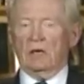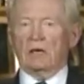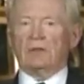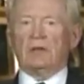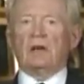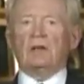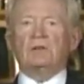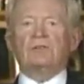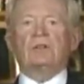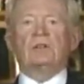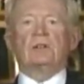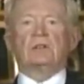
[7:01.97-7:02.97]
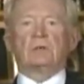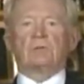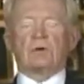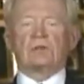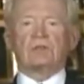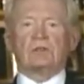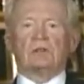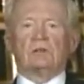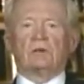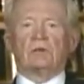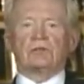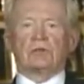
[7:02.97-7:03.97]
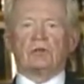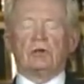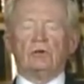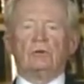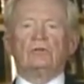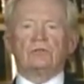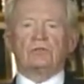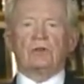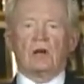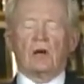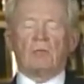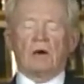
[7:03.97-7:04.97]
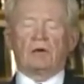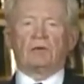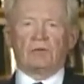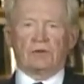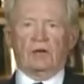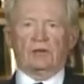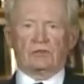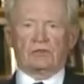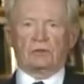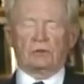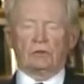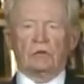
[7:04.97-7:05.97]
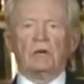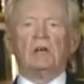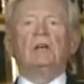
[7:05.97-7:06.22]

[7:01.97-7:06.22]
And the other thing that the president owes a huge amount of thanks to